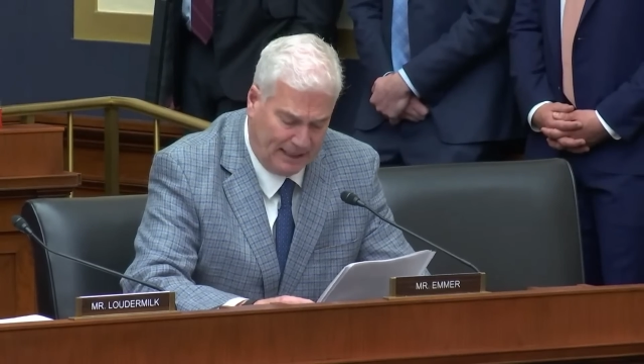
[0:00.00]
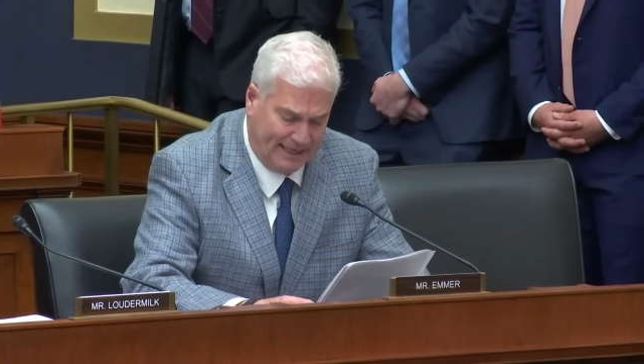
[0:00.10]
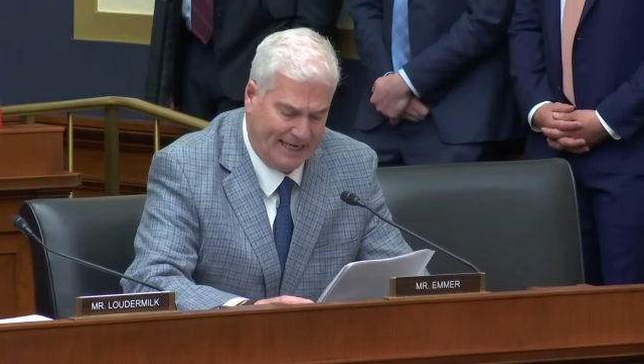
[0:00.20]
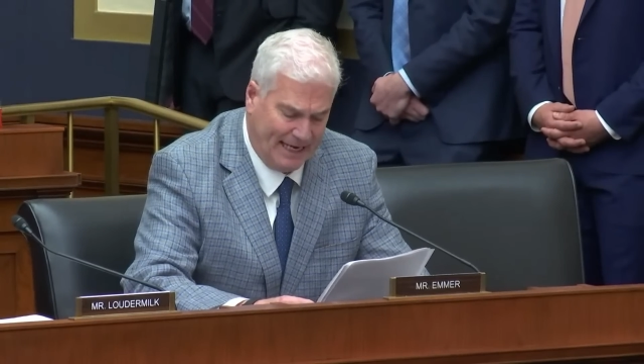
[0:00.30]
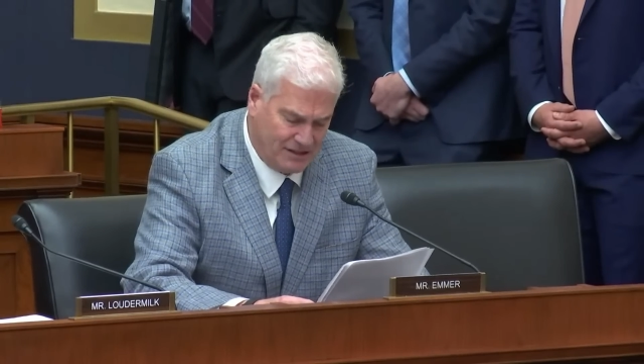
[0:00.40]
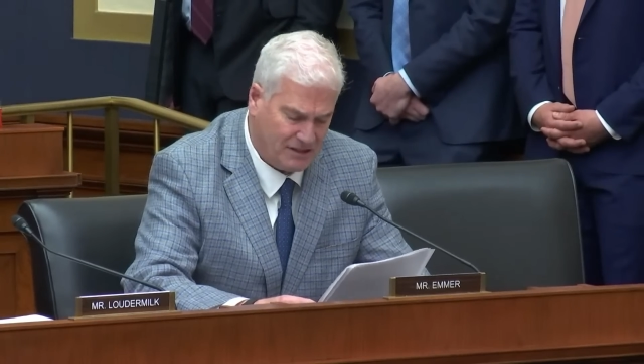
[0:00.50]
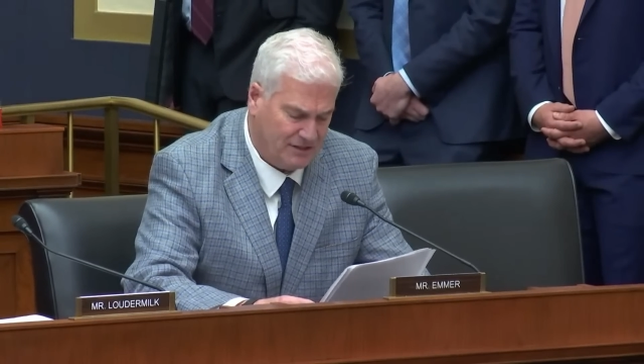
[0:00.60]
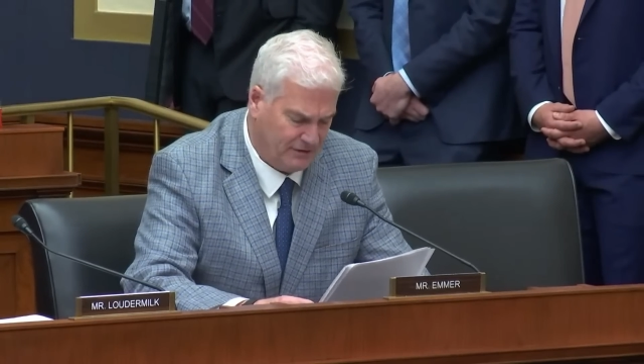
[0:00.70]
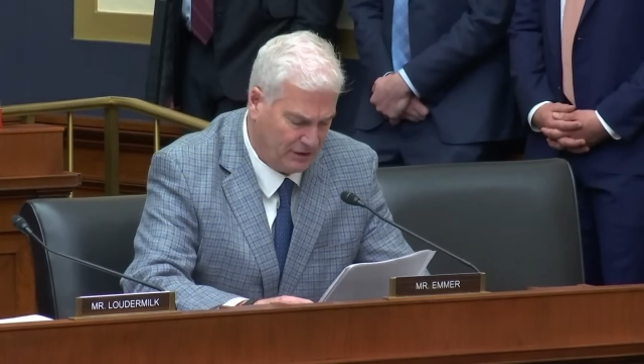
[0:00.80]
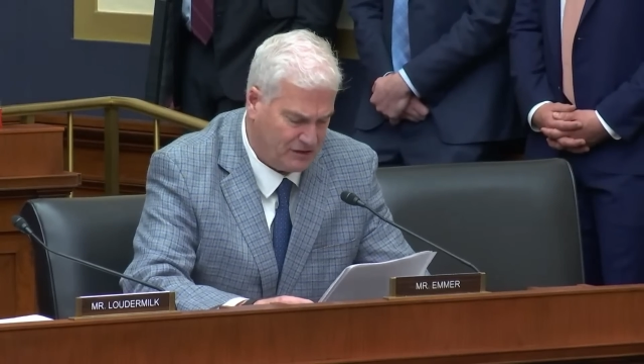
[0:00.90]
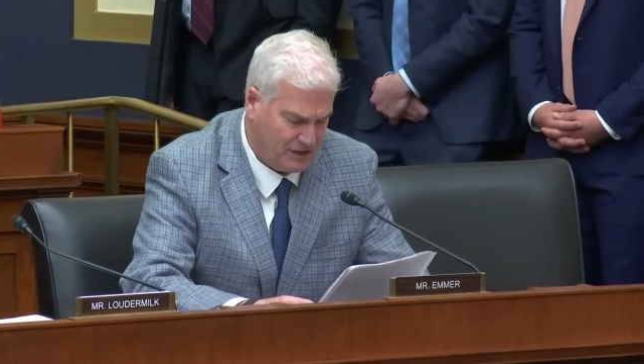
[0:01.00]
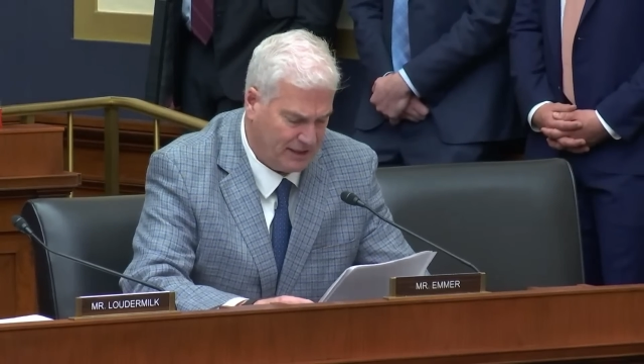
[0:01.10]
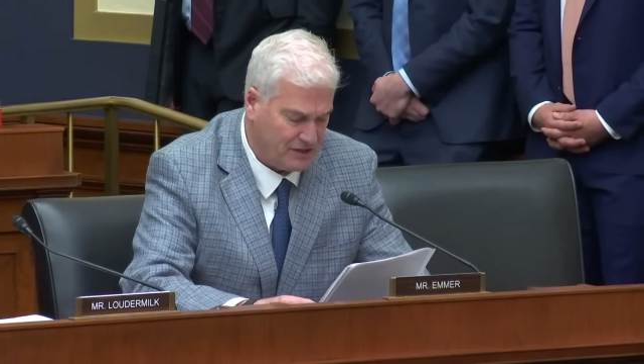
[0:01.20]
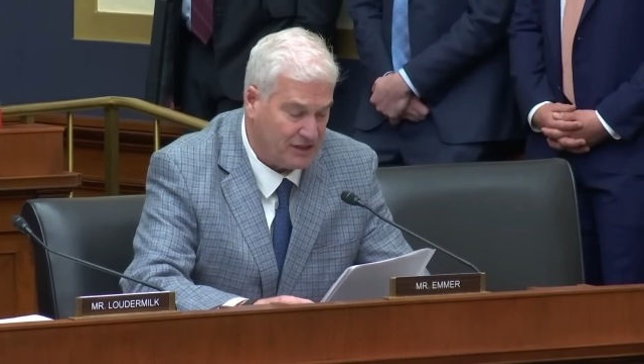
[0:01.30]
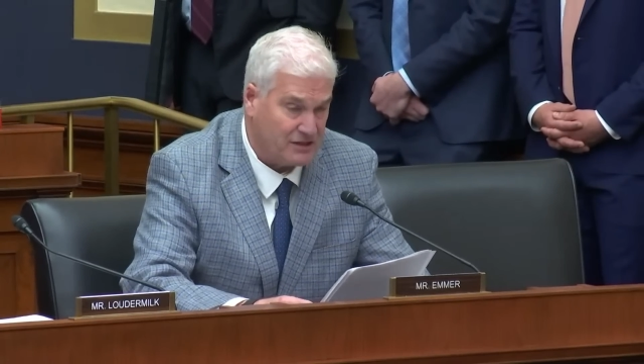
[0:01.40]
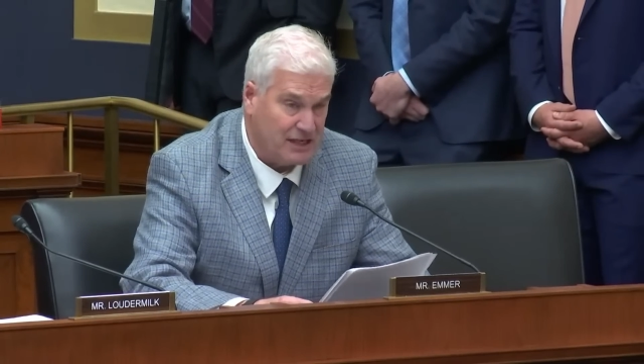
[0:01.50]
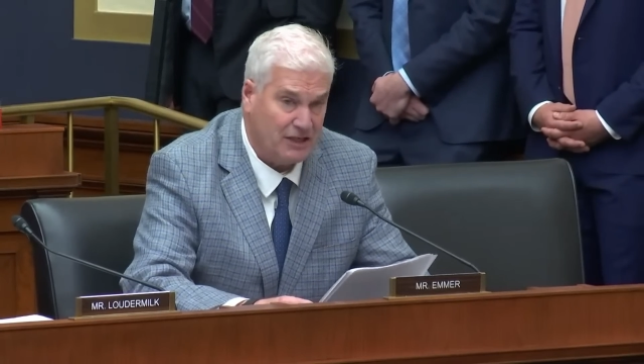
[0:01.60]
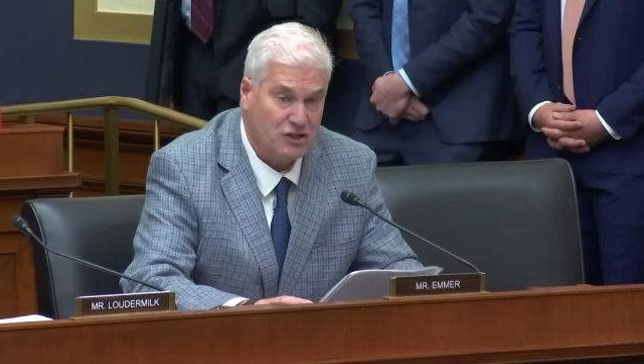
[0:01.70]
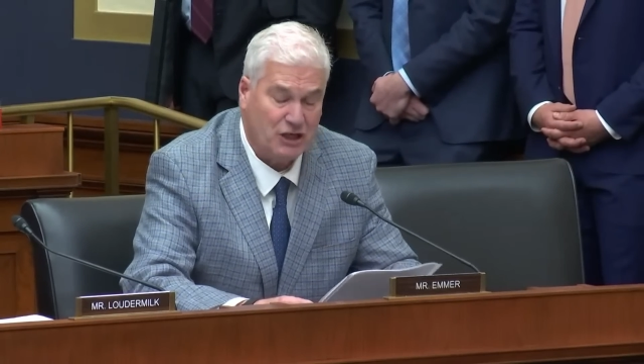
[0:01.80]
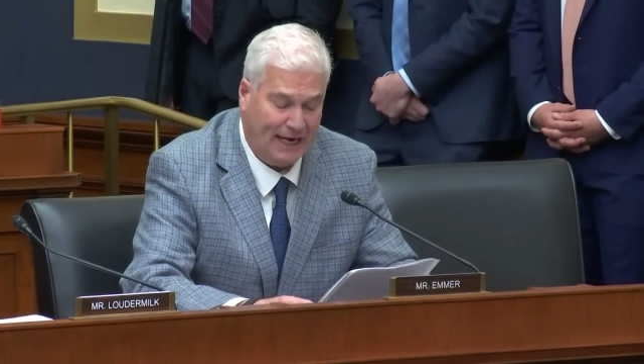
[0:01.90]
against their citizens
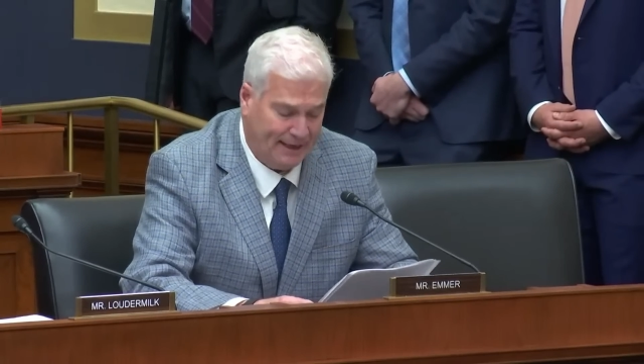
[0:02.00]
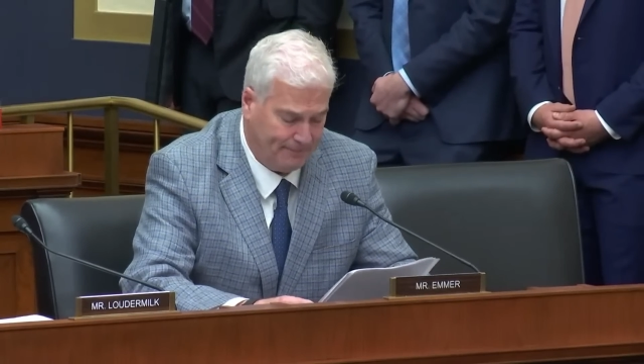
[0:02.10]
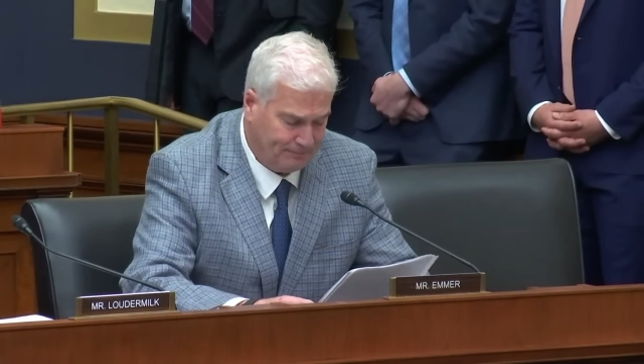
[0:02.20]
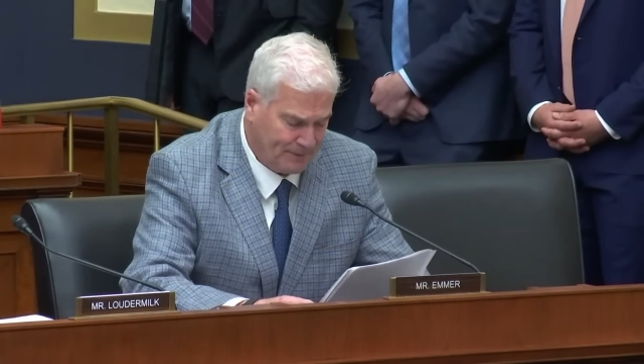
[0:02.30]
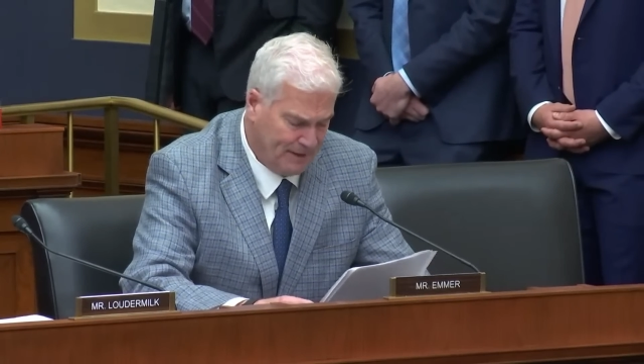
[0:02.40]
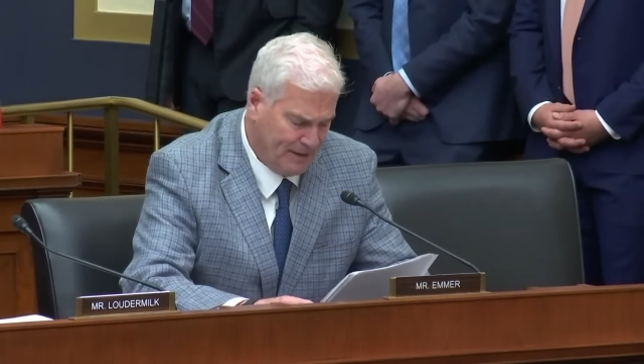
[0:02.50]
in China.